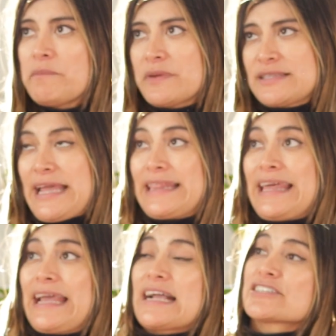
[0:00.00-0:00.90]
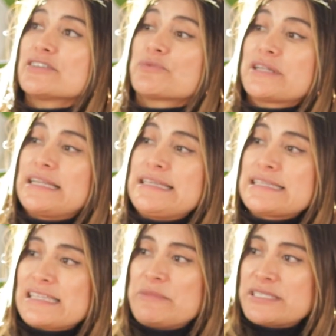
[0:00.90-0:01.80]
because they actually
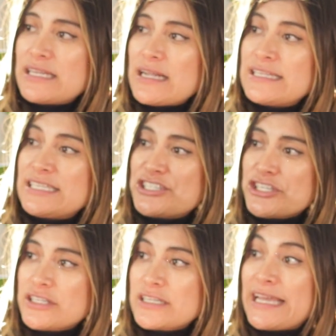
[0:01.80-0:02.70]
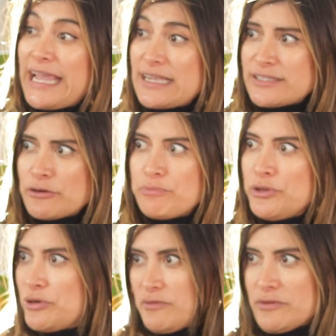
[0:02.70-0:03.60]
release limited edition cans that are
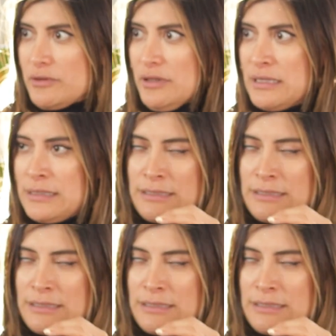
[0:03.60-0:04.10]
beautiful.